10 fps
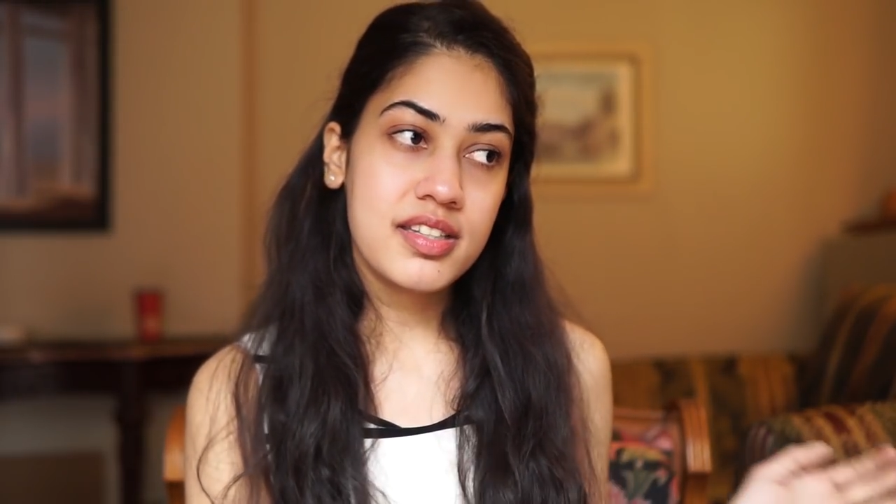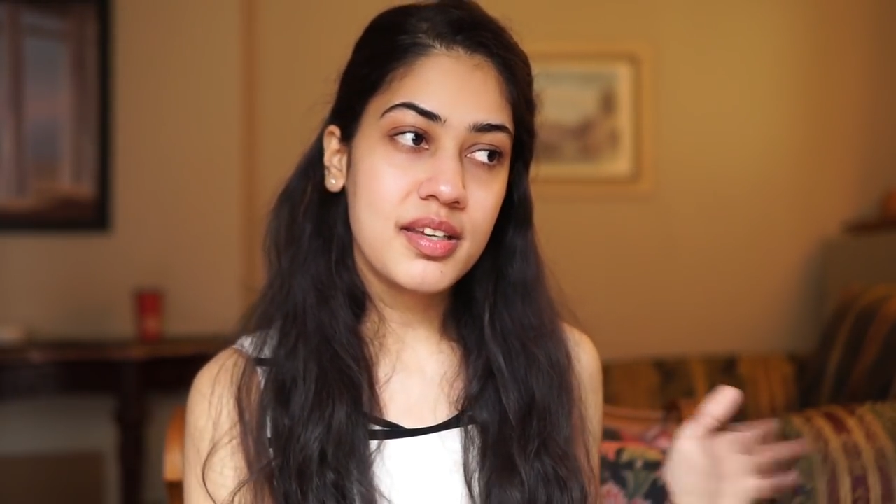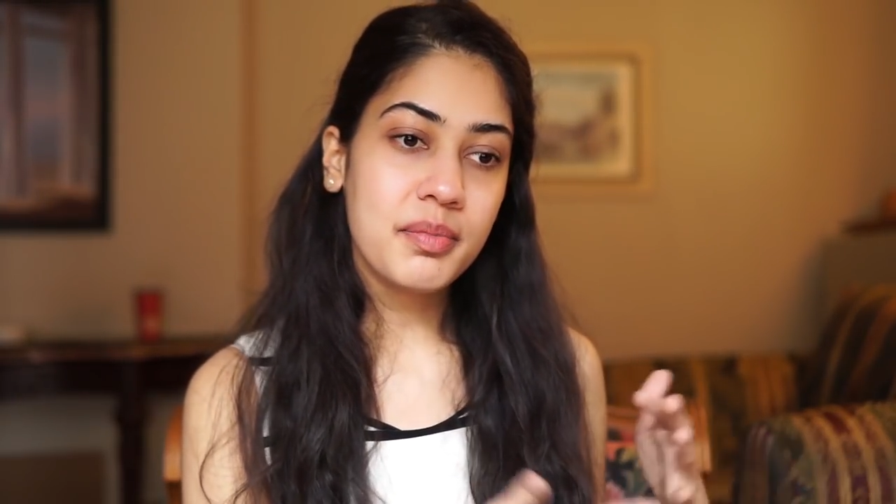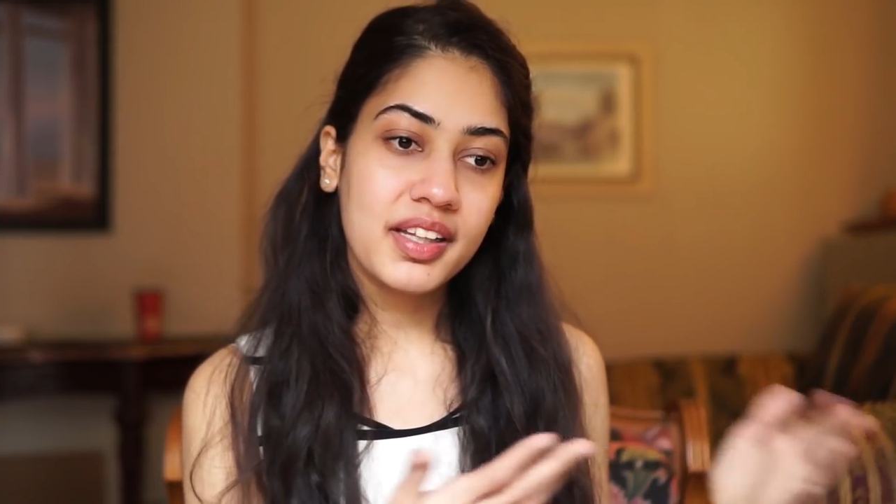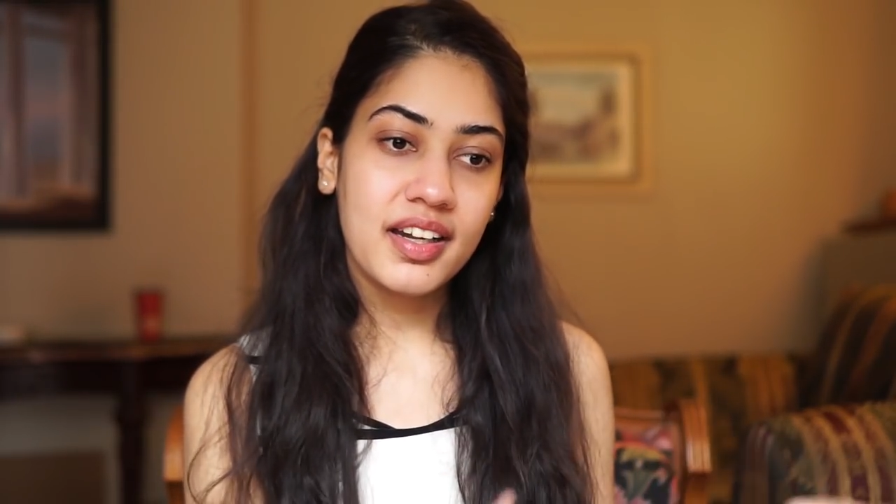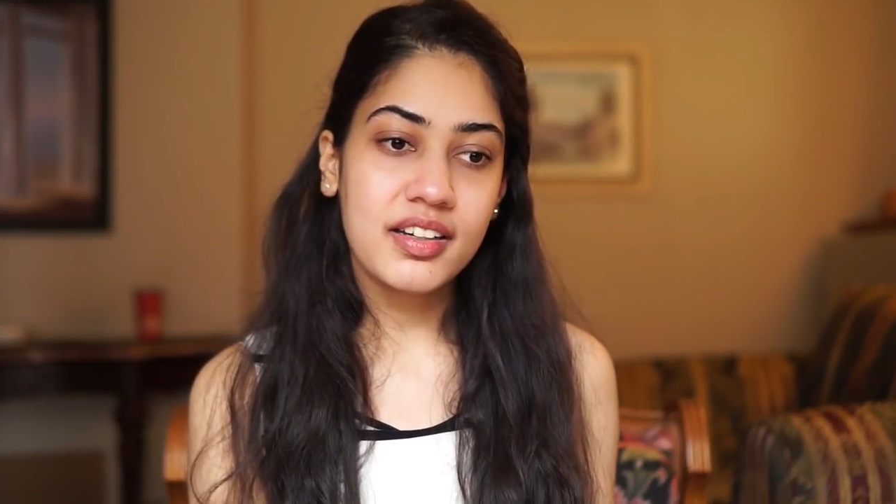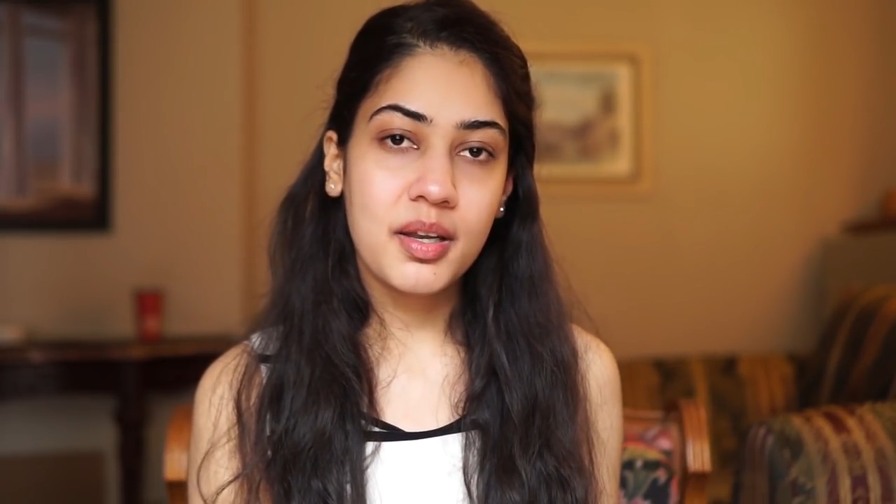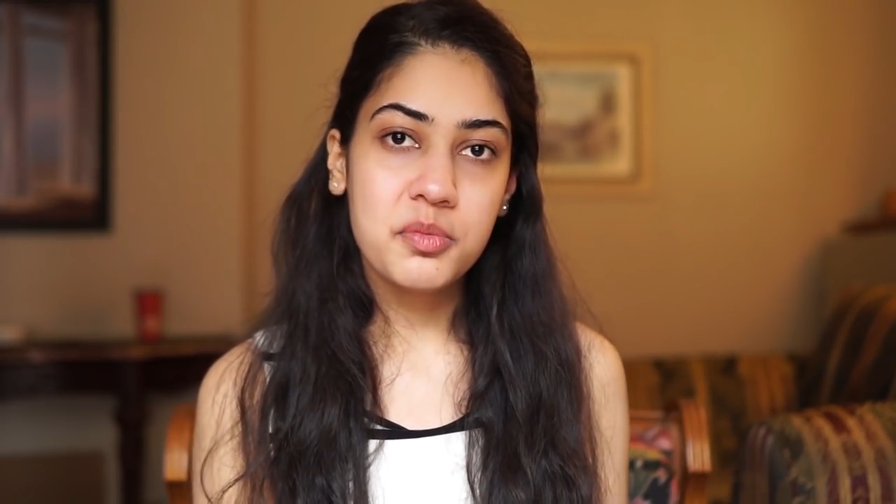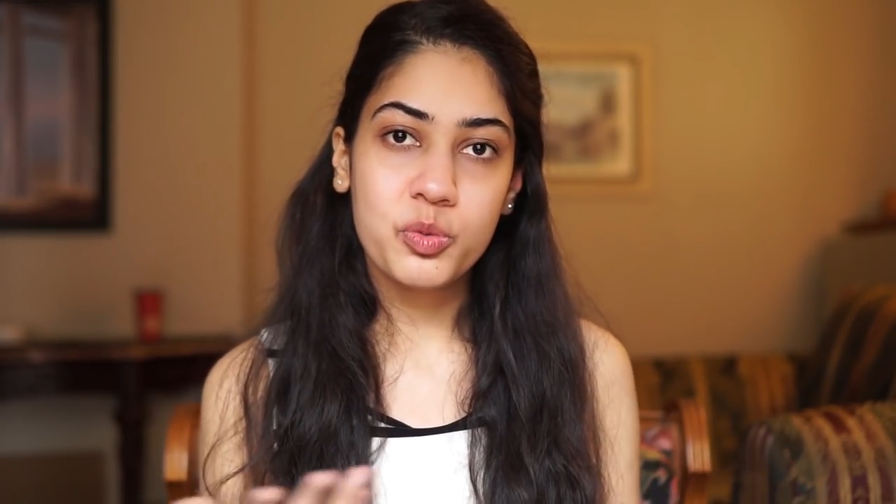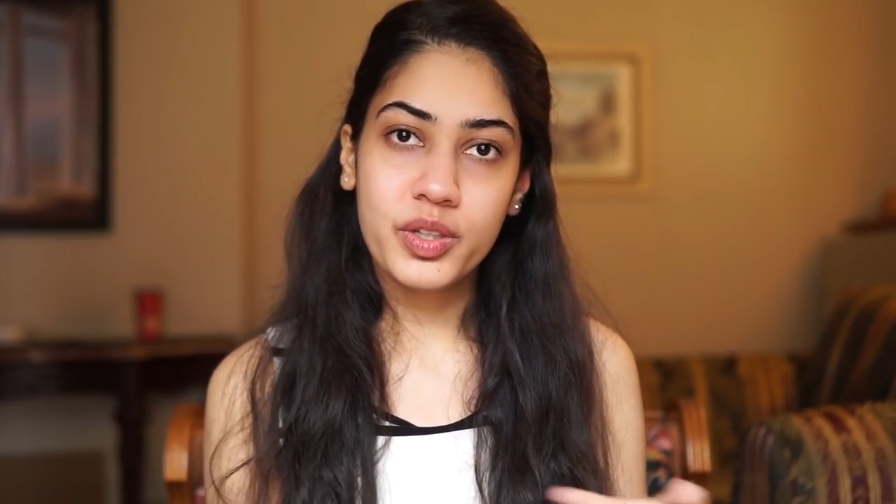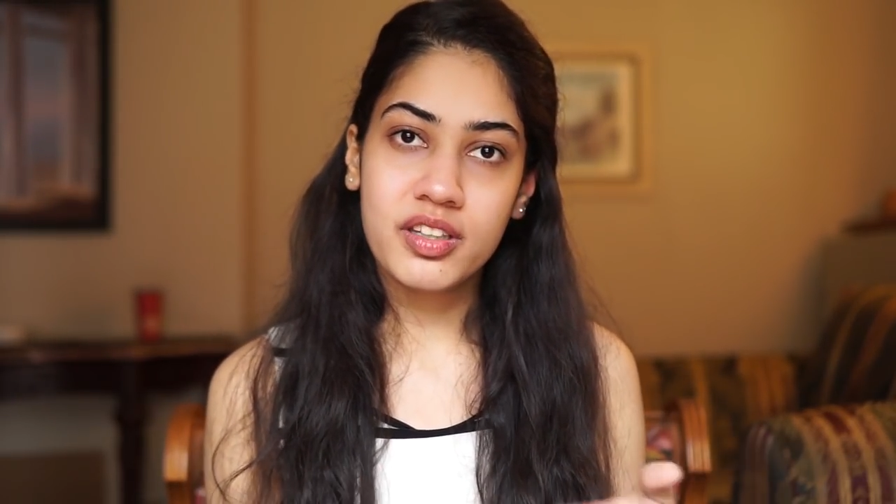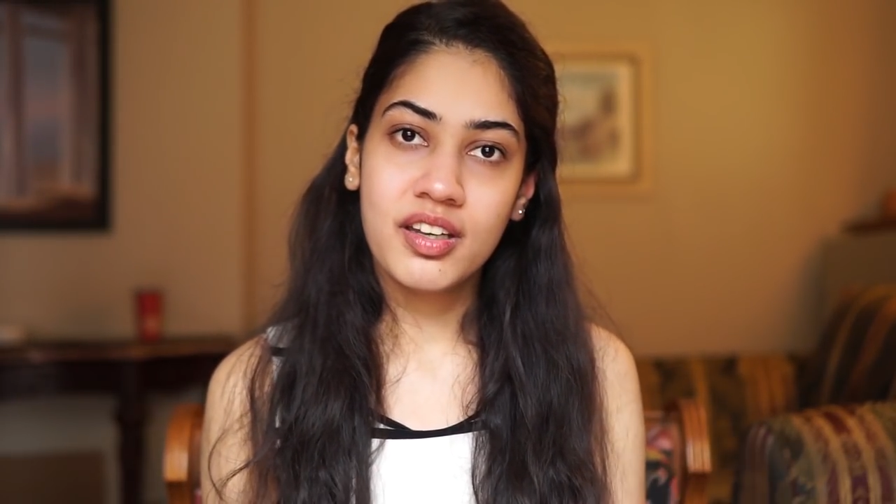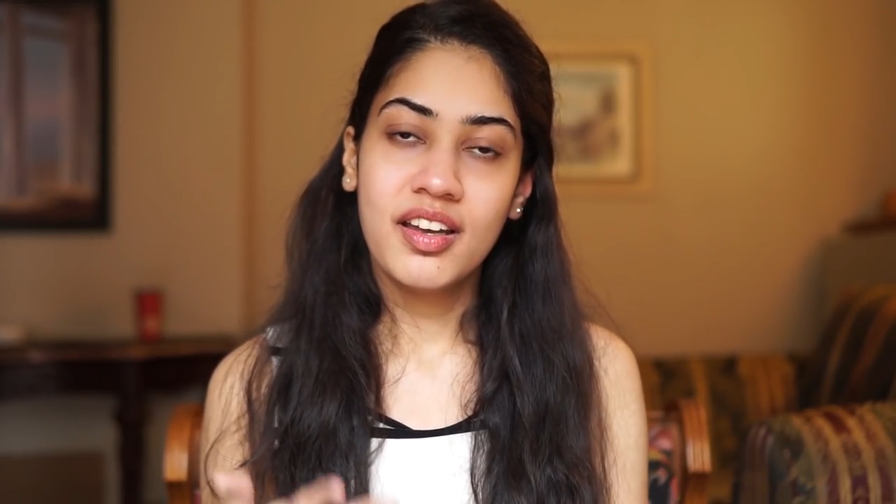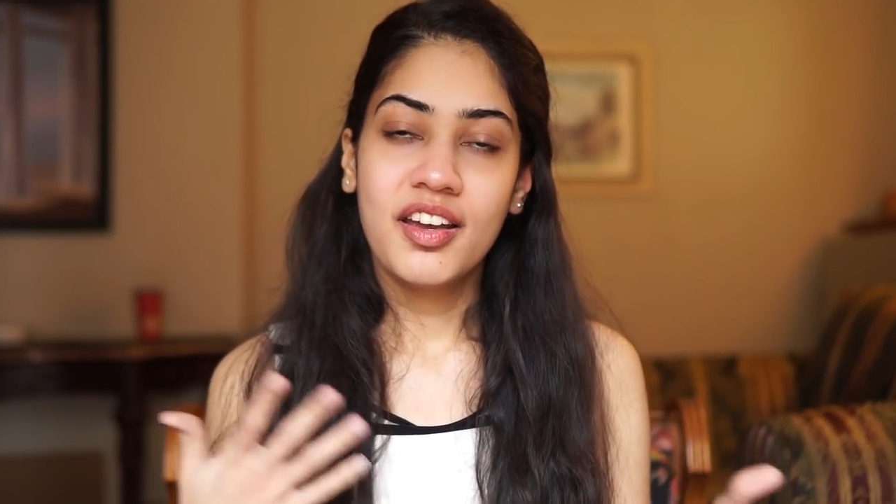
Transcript: it's something that comes with,